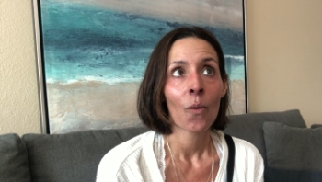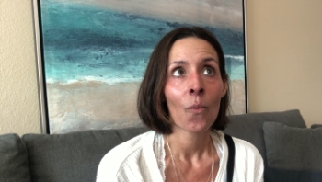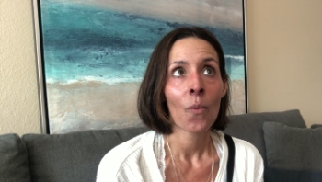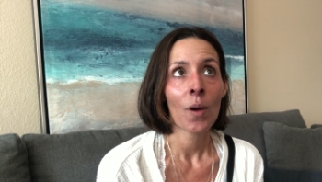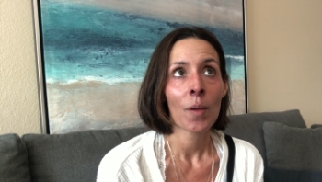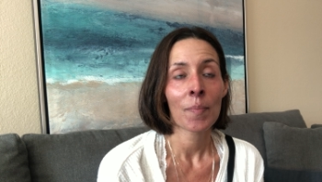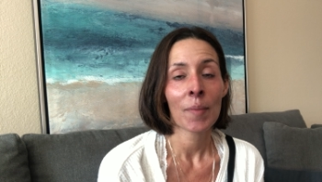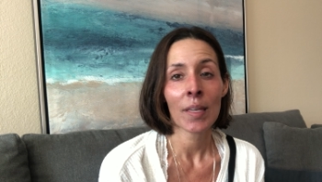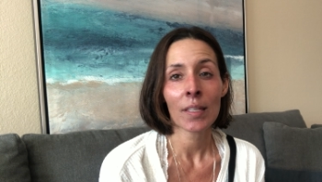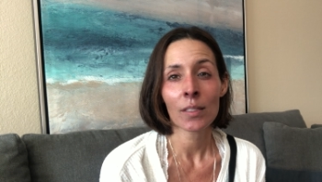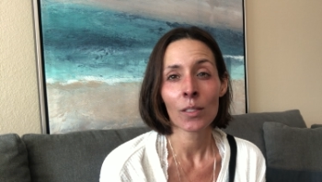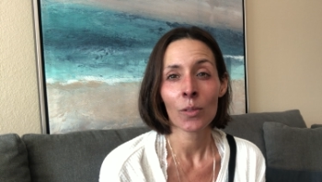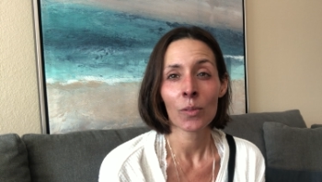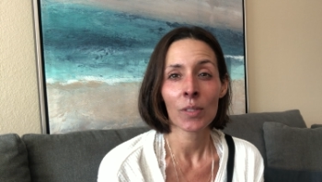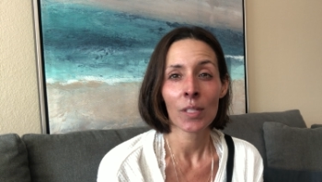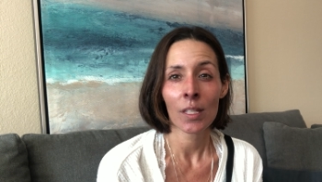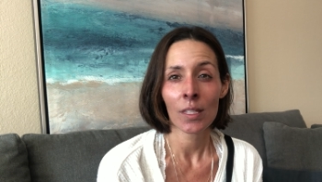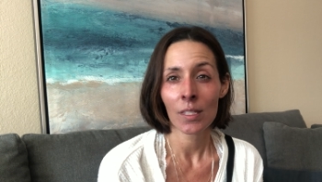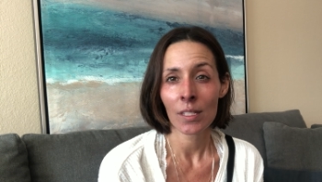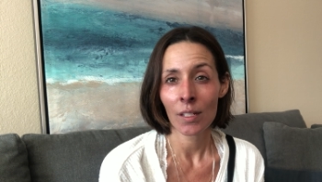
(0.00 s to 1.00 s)
what makes you
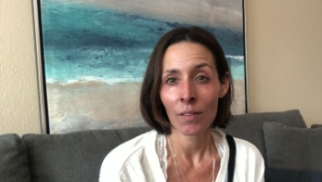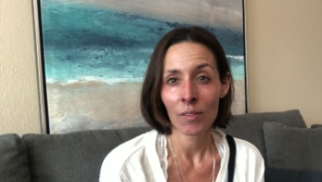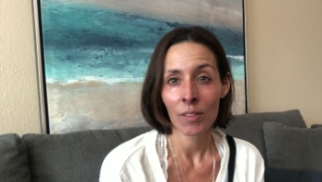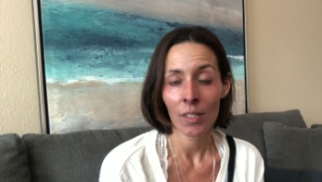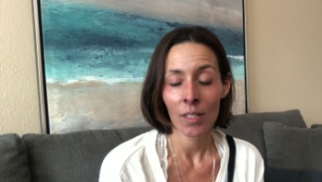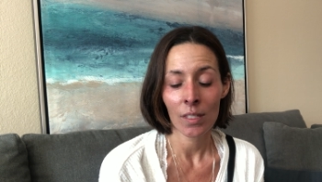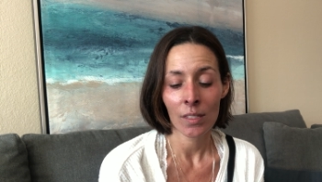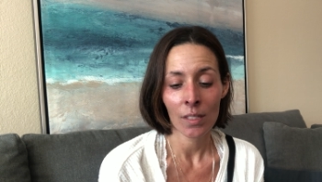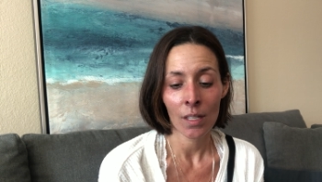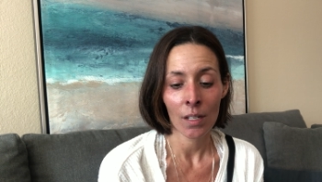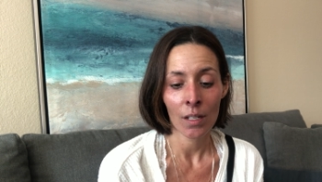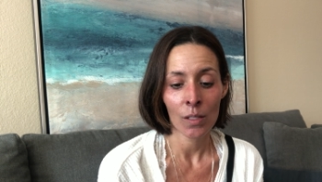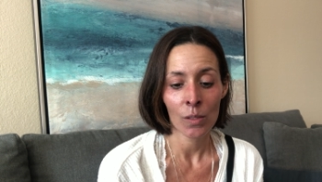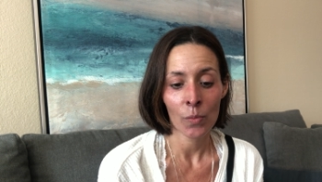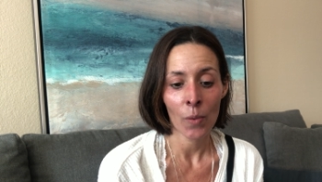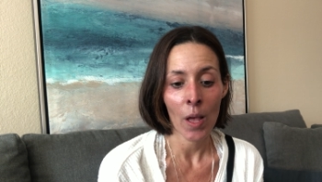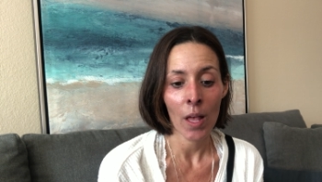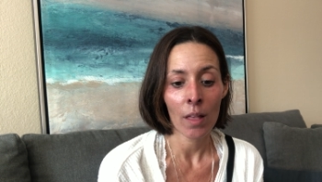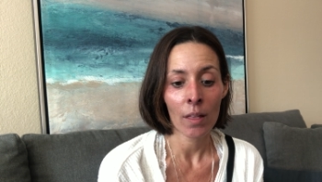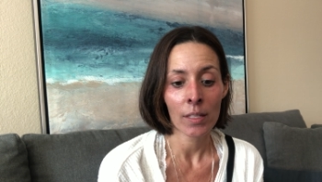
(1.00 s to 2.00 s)
sensitive to the sun
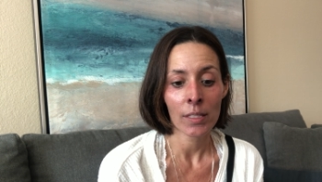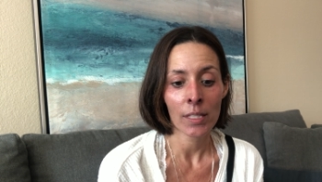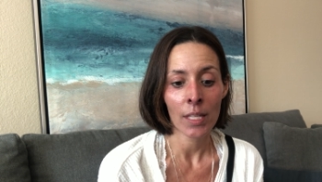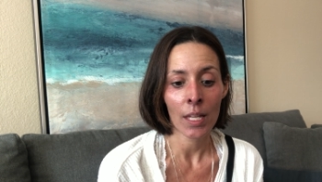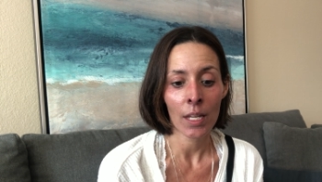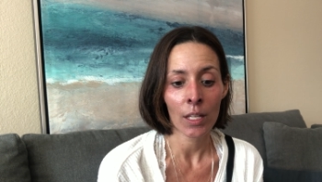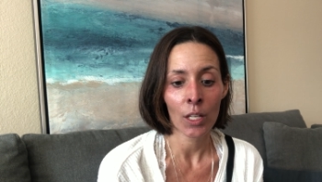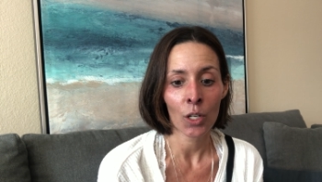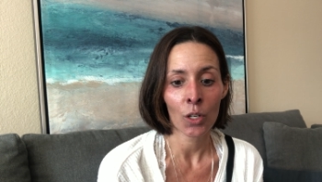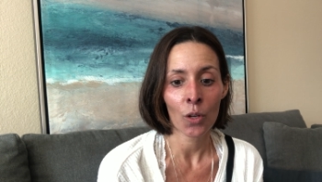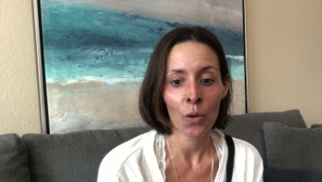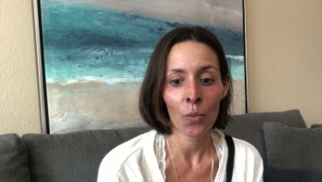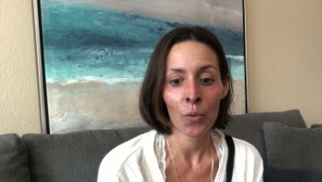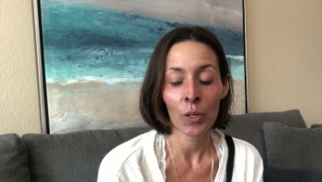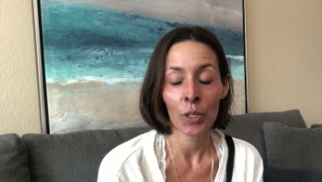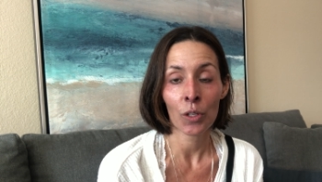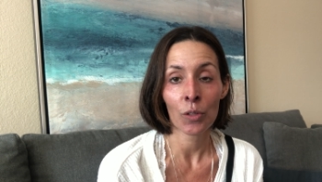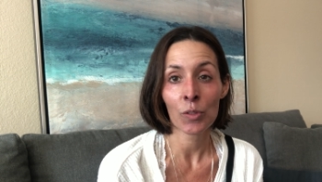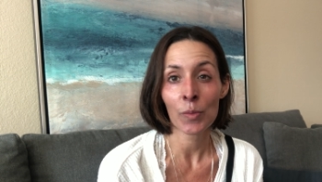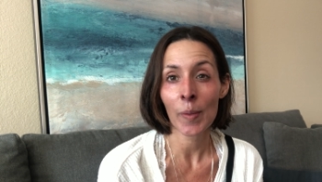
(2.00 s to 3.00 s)
as well is that, you know,
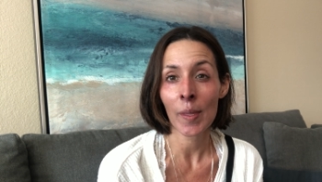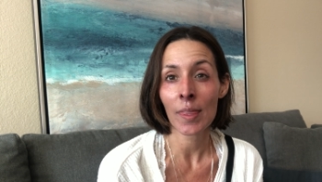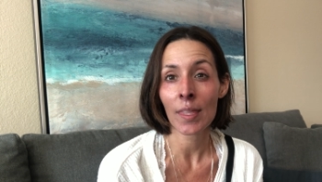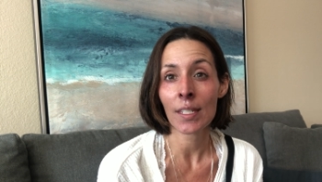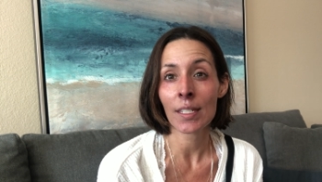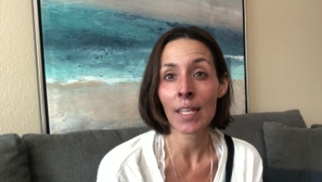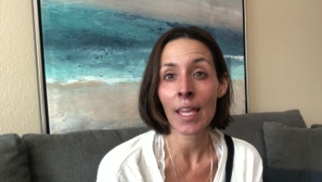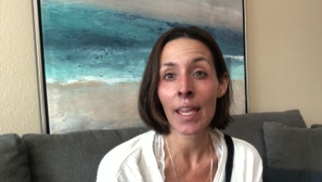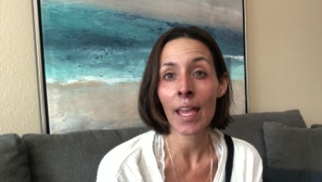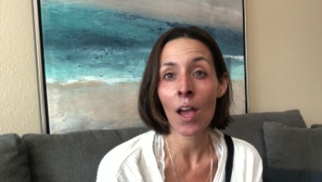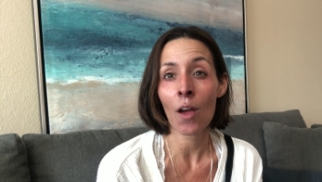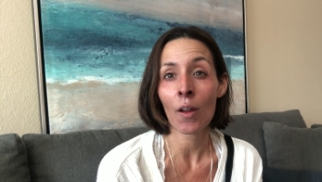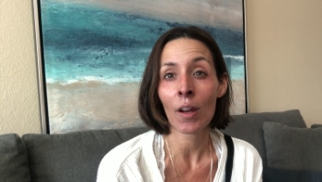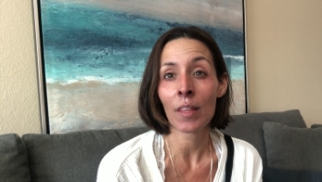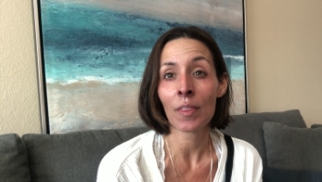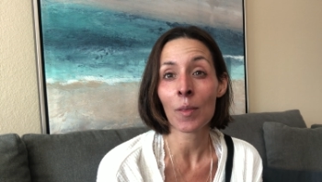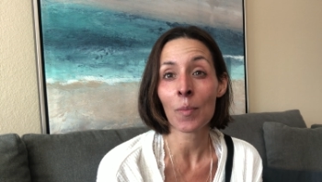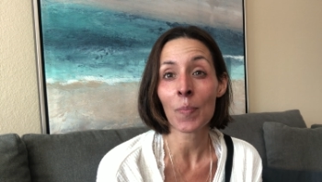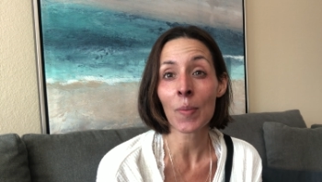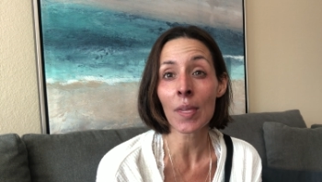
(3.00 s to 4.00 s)
when you spend the day out
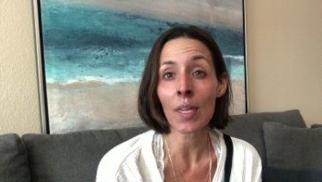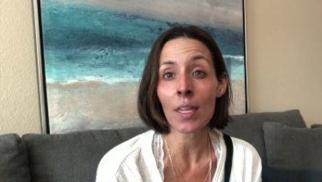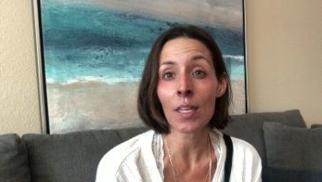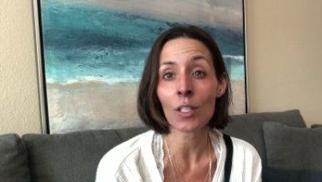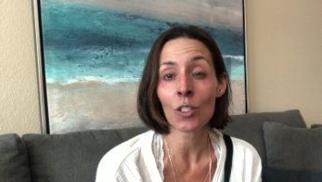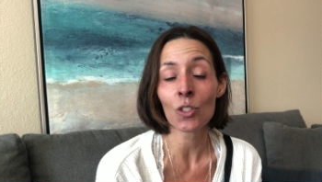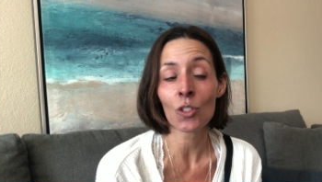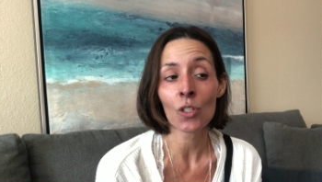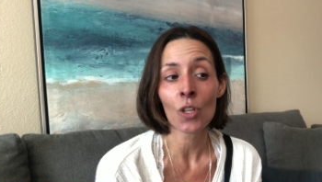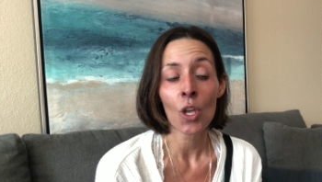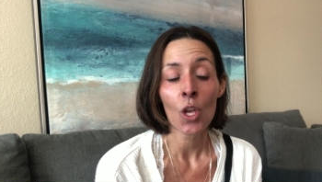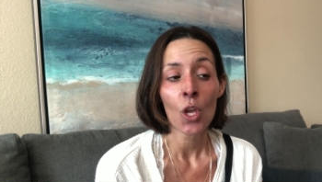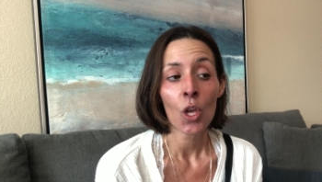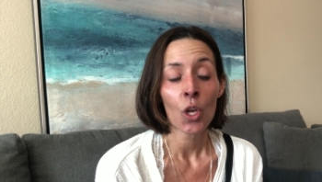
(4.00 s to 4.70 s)
at the beach,